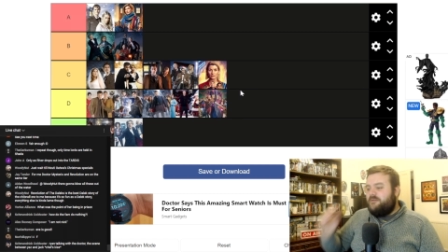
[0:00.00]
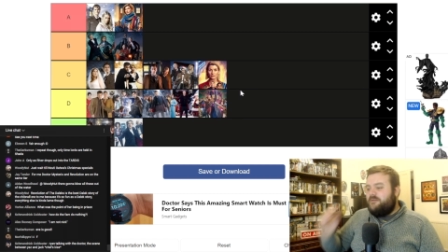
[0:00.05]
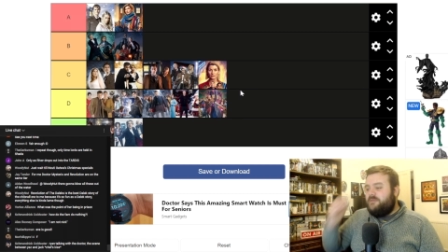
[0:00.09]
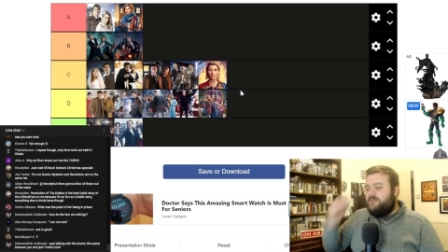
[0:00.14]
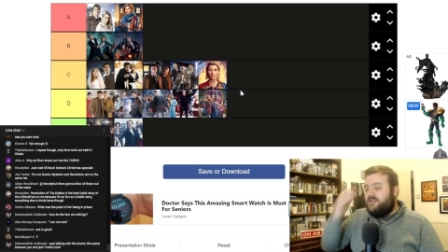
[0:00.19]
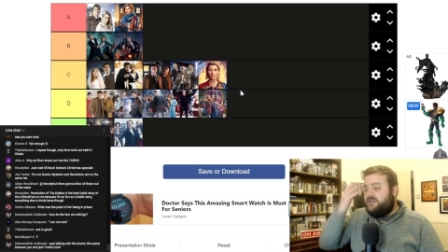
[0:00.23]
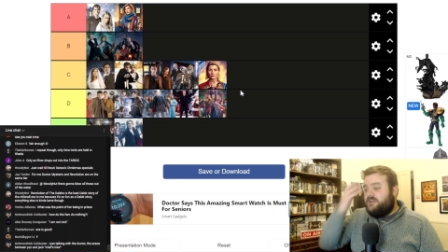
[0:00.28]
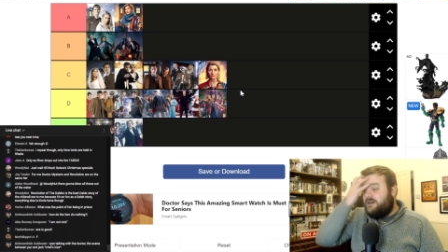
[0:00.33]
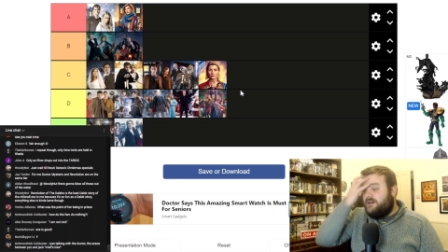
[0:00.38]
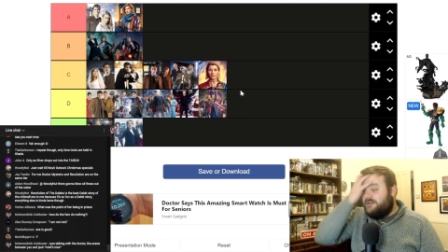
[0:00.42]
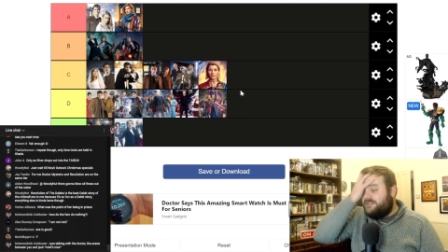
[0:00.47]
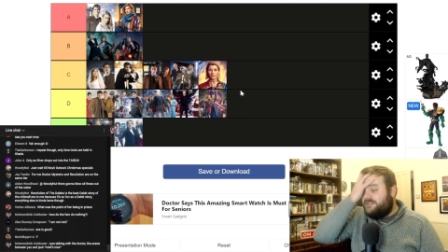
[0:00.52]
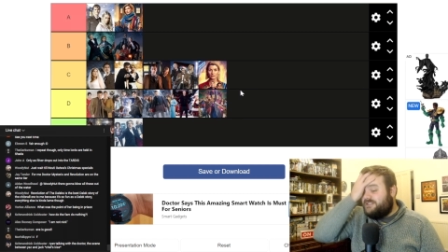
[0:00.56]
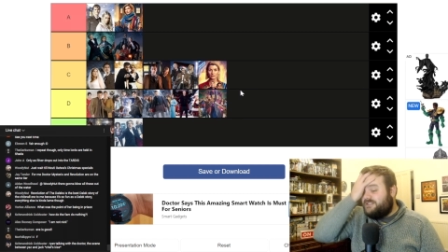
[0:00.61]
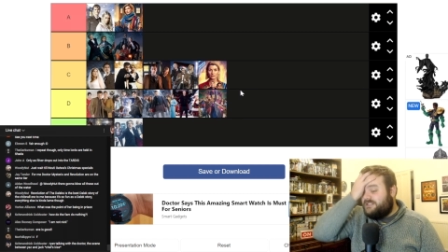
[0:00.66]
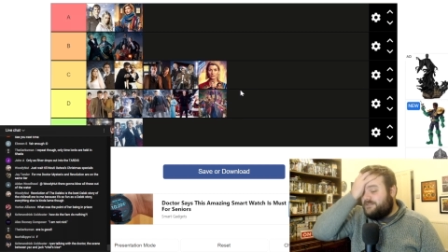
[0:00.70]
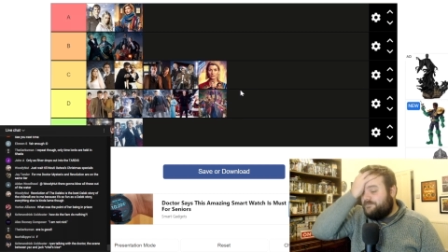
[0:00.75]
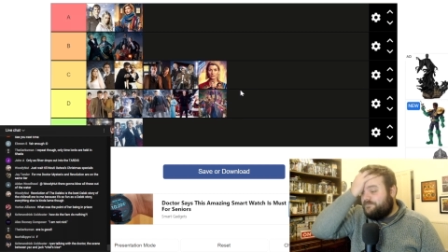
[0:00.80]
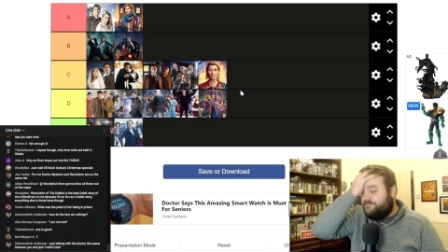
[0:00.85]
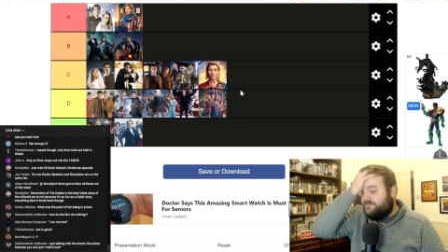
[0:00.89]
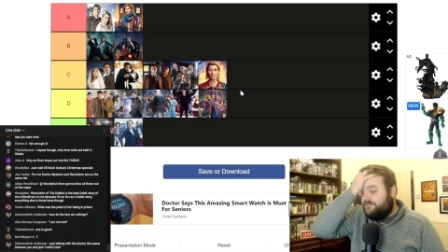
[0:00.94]

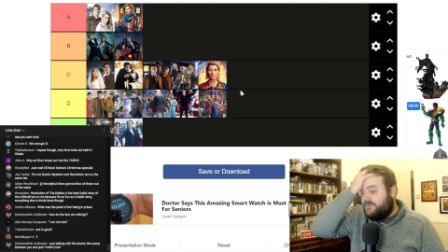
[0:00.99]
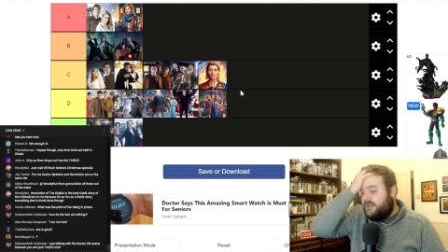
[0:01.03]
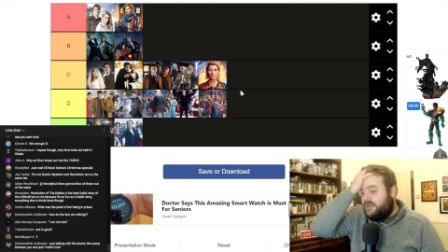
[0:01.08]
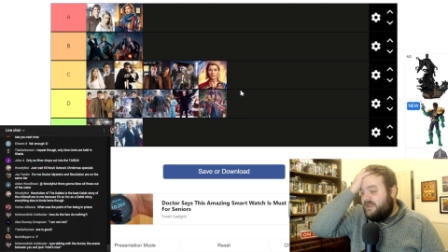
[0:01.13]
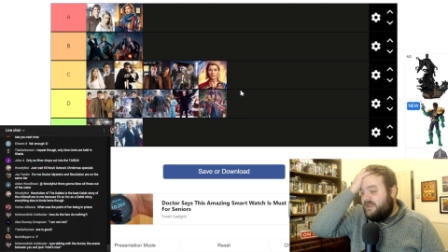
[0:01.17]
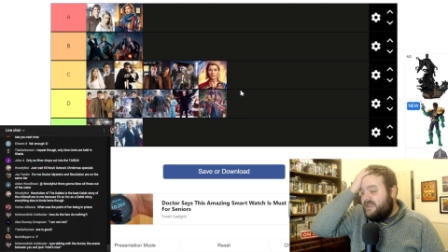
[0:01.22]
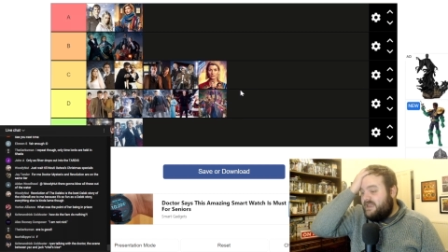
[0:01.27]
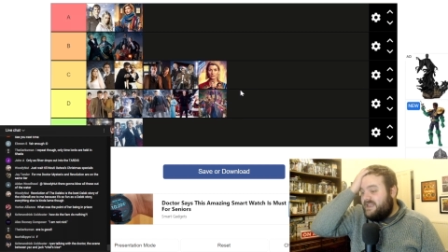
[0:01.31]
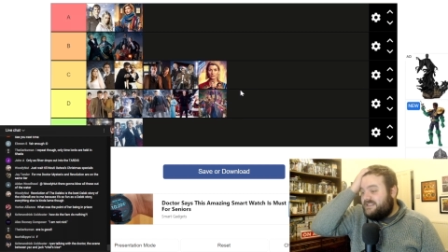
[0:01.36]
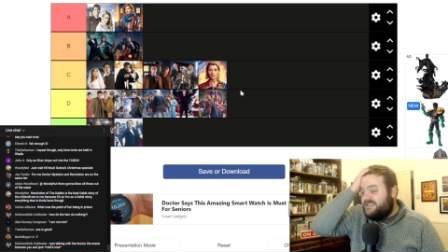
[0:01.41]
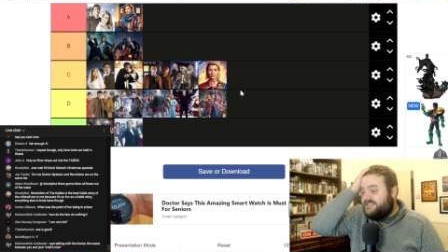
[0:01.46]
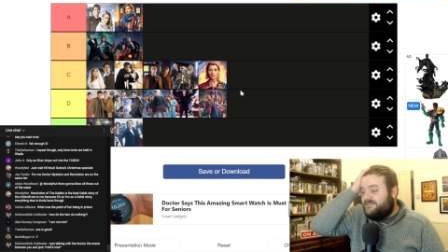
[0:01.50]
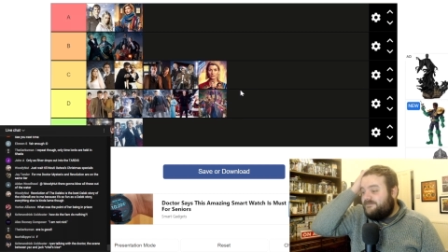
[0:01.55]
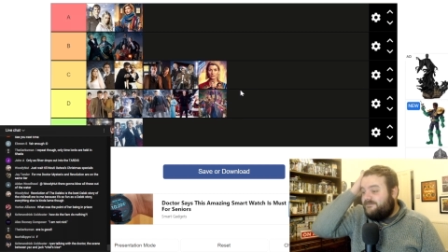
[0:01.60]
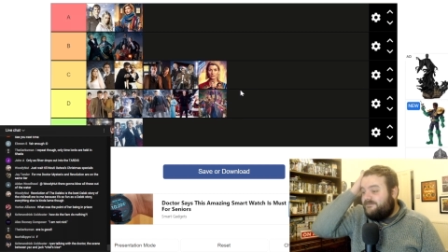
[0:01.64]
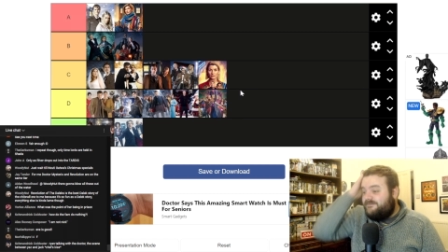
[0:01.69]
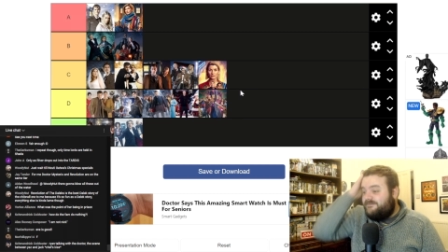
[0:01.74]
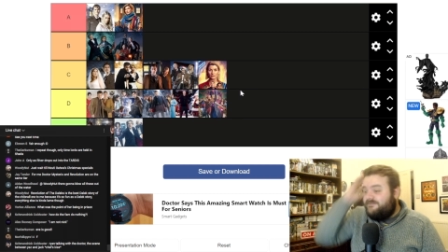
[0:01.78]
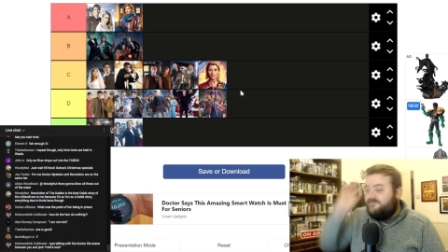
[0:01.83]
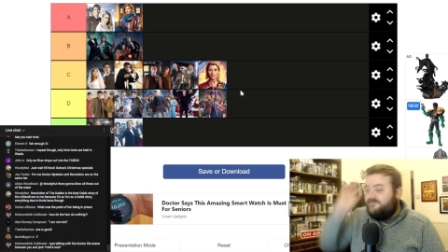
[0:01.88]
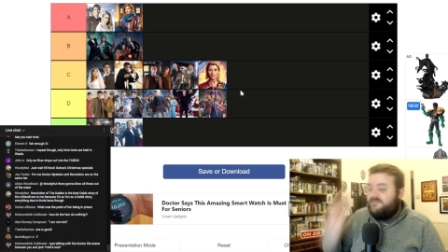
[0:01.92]
because it's
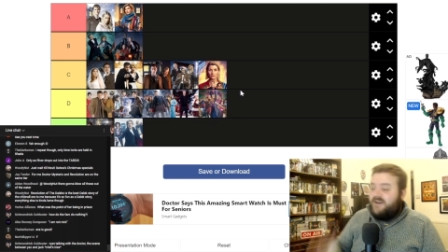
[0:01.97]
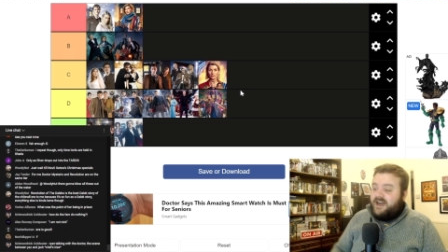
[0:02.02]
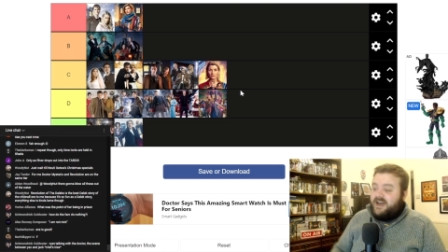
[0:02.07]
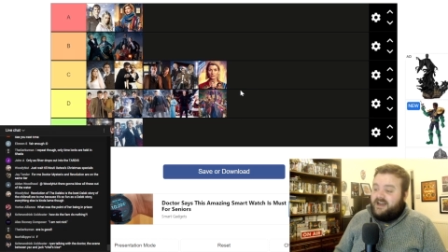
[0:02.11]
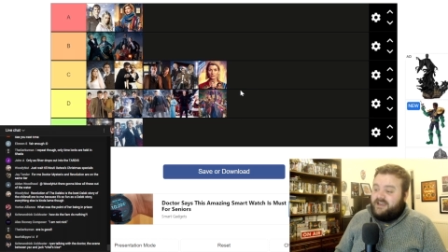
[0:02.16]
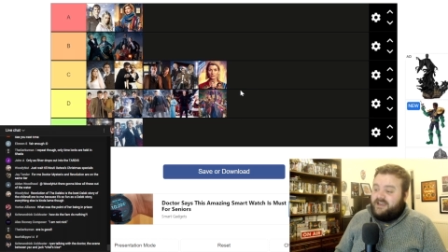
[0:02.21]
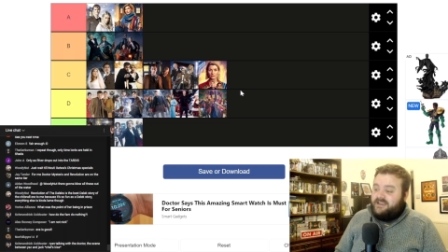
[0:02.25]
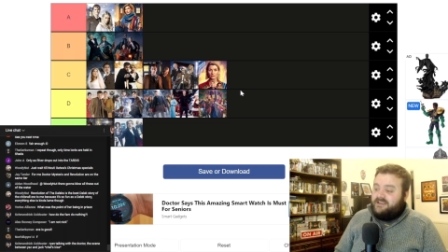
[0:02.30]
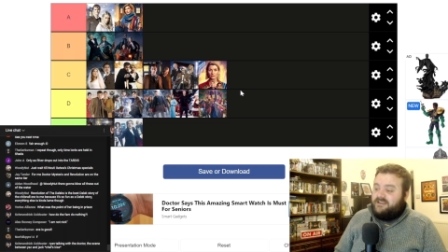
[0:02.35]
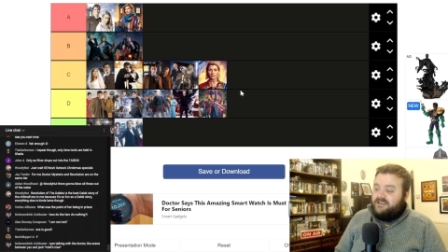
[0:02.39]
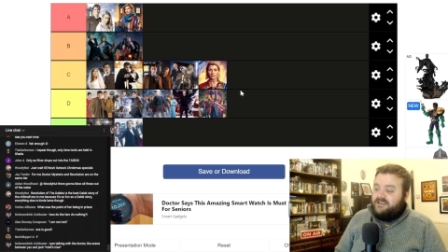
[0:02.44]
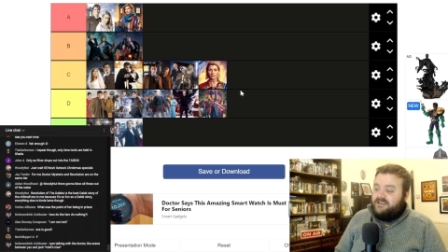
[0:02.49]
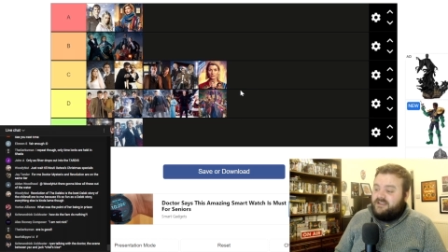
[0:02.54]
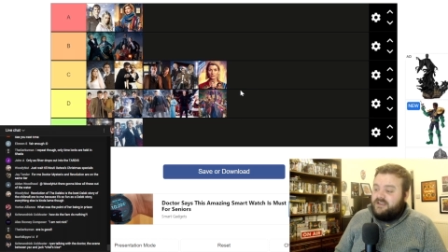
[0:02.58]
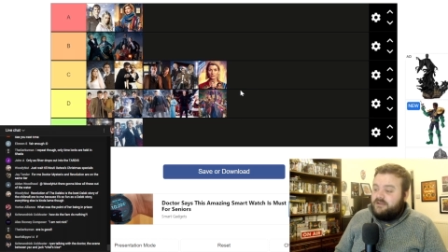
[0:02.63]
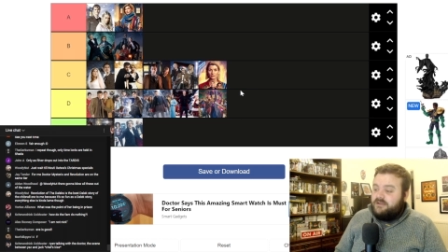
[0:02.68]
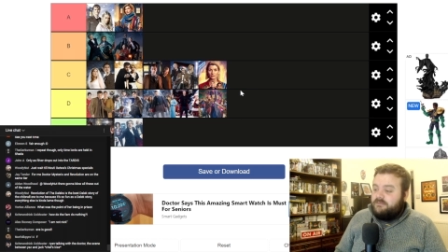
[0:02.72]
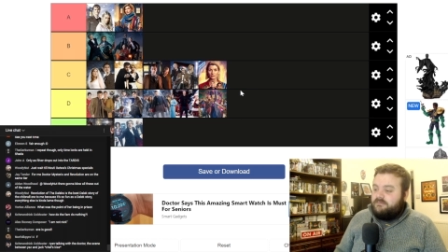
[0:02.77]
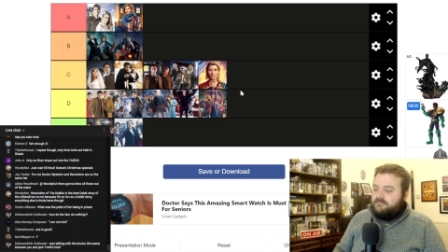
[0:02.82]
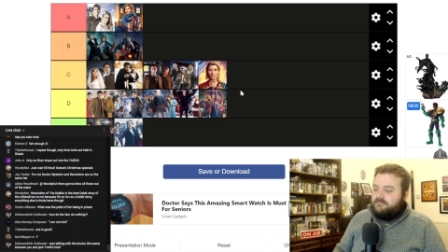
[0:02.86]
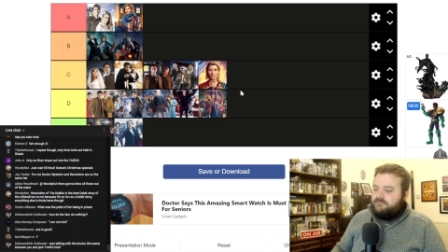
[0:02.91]
fine.
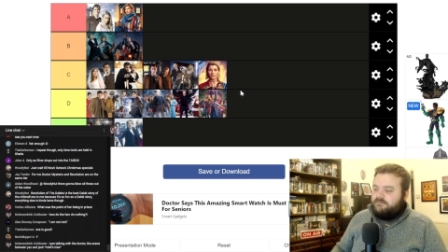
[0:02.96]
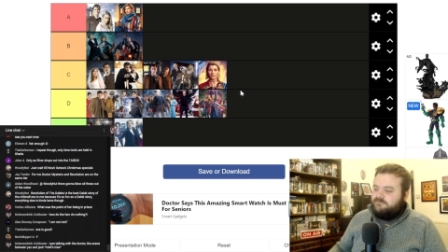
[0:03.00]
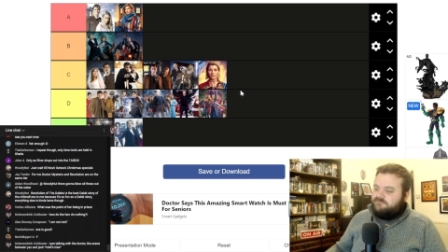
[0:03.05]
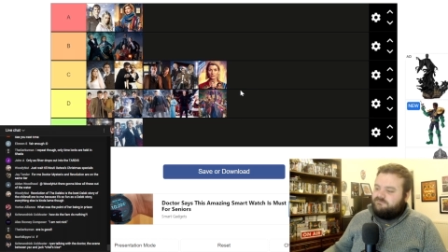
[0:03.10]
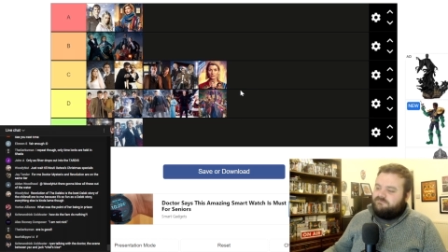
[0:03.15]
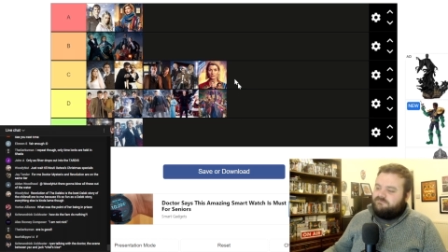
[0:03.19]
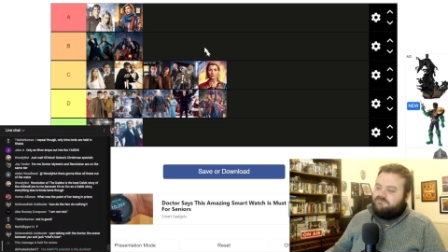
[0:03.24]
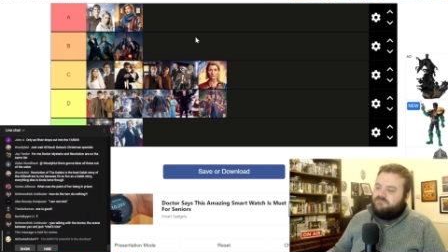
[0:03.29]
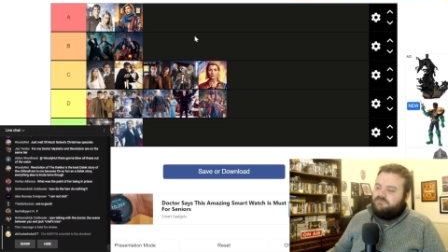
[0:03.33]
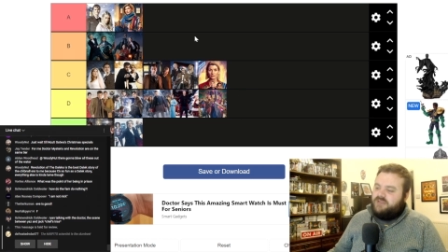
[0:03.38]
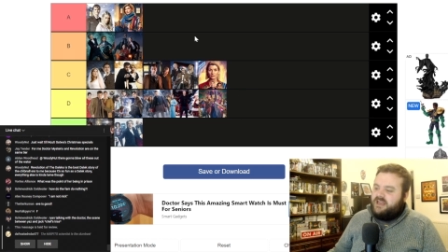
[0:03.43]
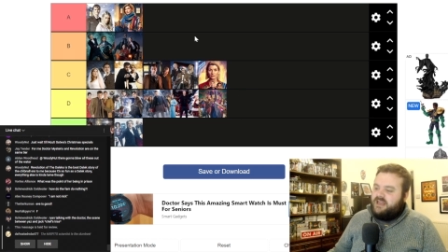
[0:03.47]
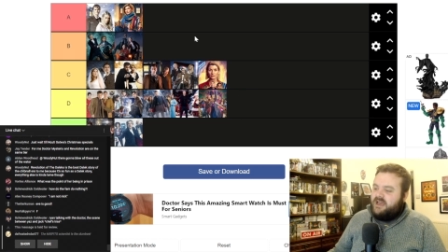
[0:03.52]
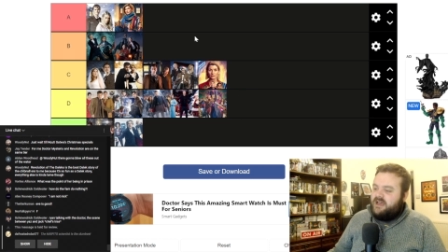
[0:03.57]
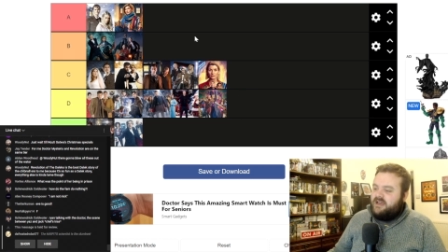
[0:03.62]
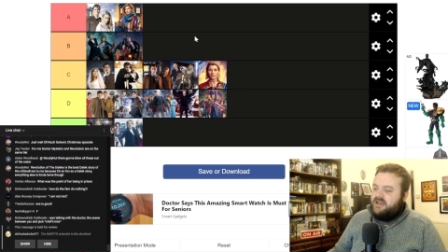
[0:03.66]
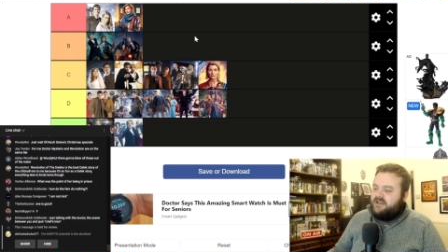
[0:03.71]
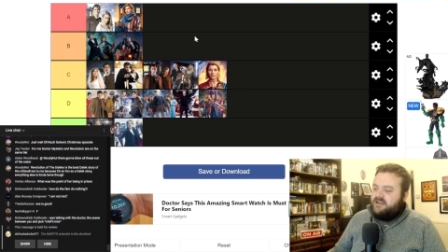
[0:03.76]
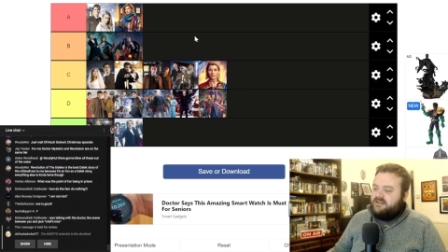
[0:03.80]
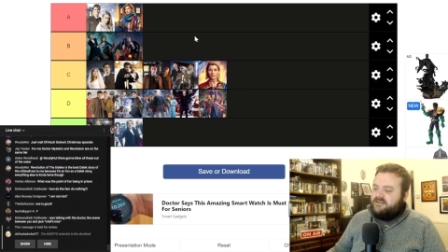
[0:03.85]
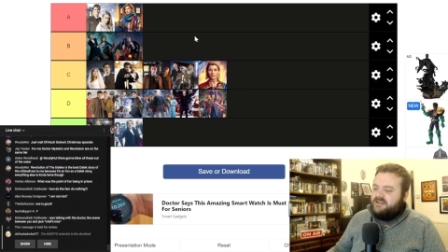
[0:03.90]
You,
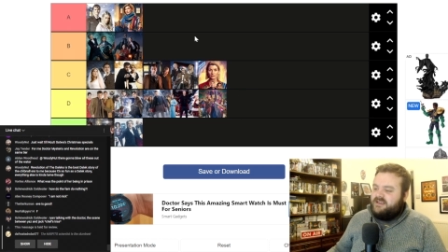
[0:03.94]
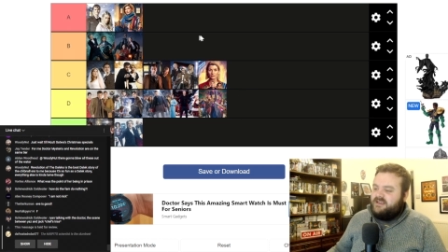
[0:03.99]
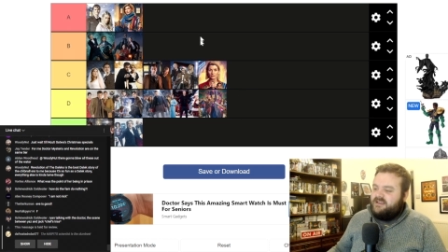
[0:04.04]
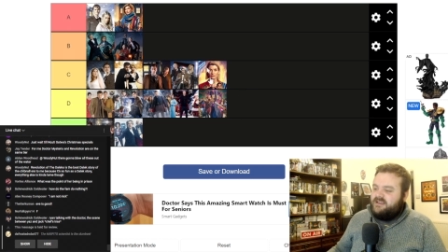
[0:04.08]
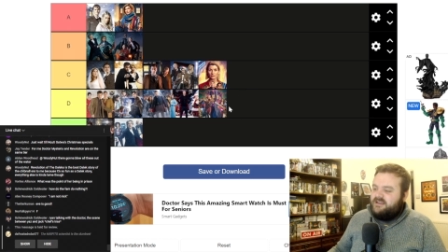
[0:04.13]
no.